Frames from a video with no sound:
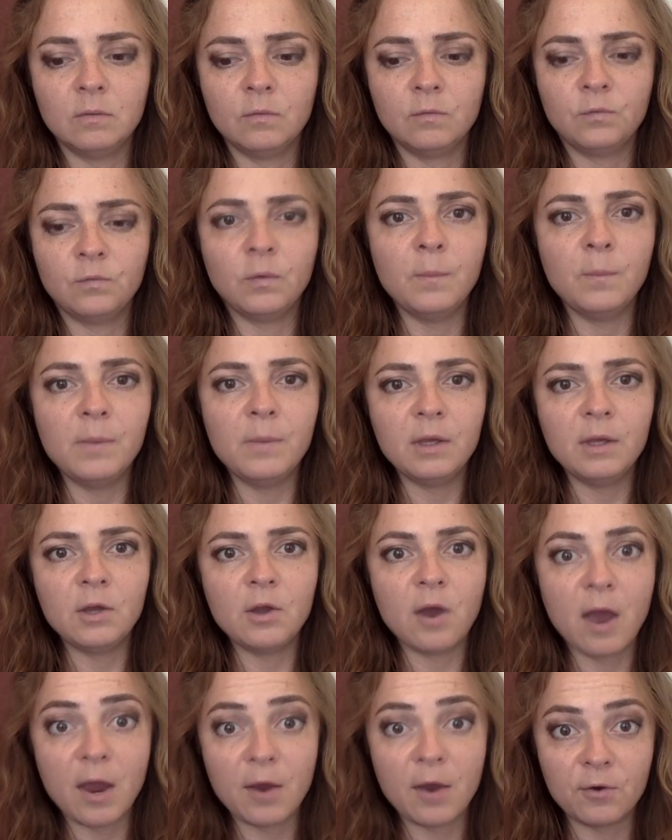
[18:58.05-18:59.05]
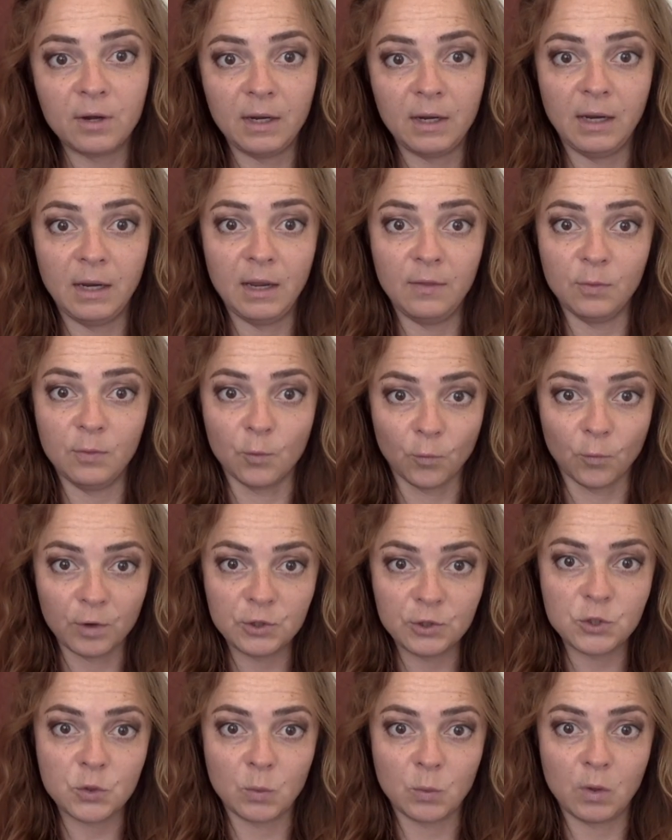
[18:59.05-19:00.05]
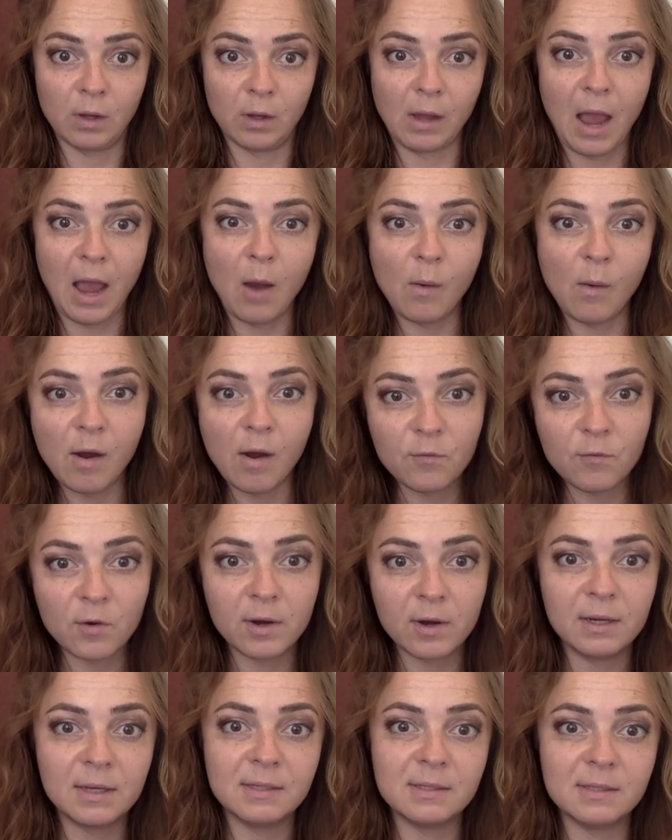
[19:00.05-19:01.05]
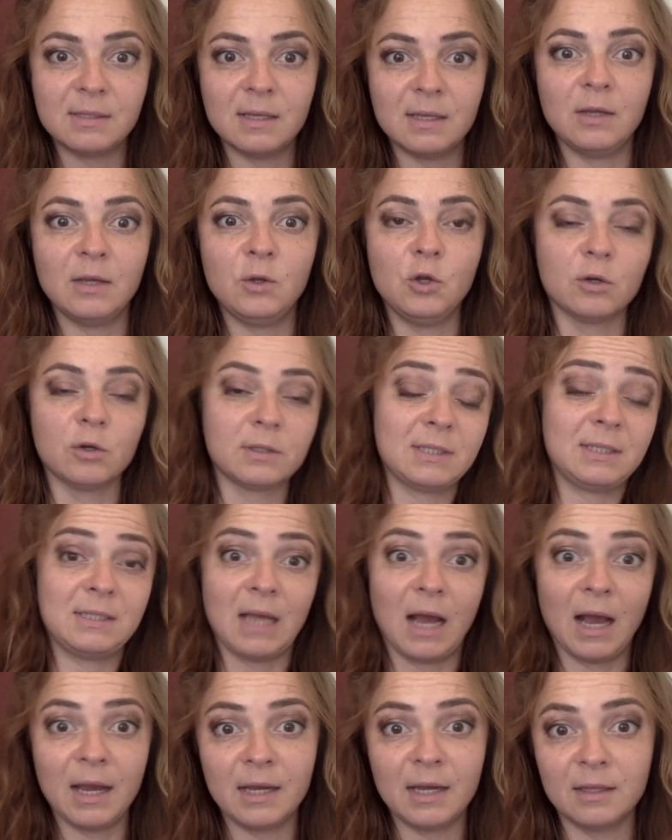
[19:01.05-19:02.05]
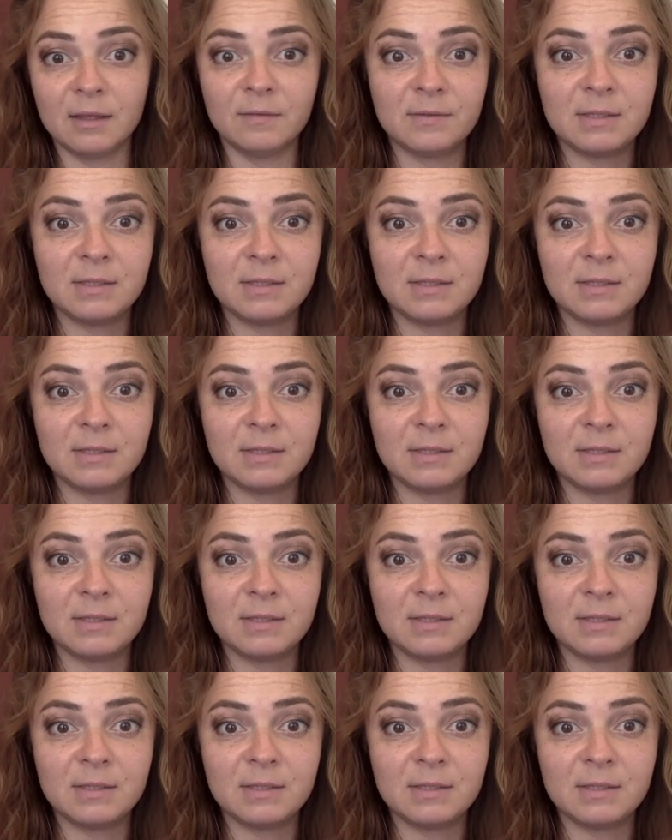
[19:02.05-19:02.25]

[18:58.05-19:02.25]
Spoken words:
familiarity in the ritual. However it is that your style of